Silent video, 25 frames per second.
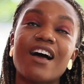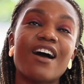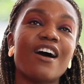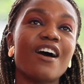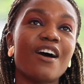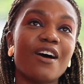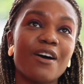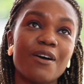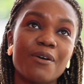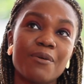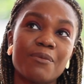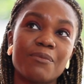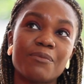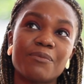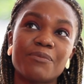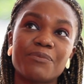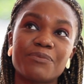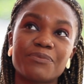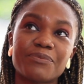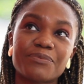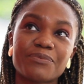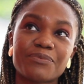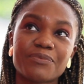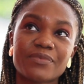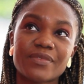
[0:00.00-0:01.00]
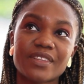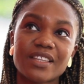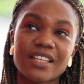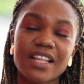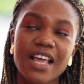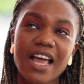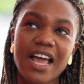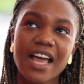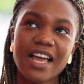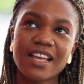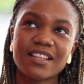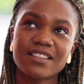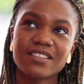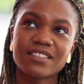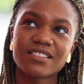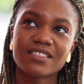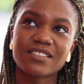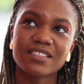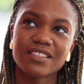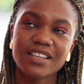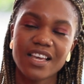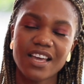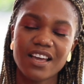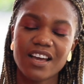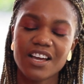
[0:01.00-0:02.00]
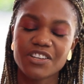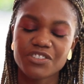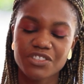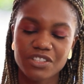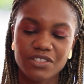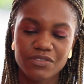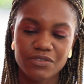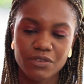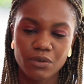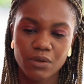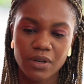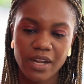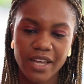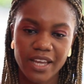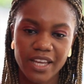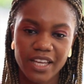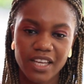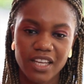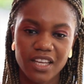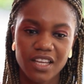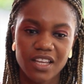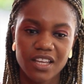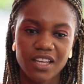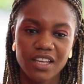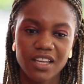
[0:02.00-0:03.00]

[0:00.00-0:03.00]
And yeah, I just feel like,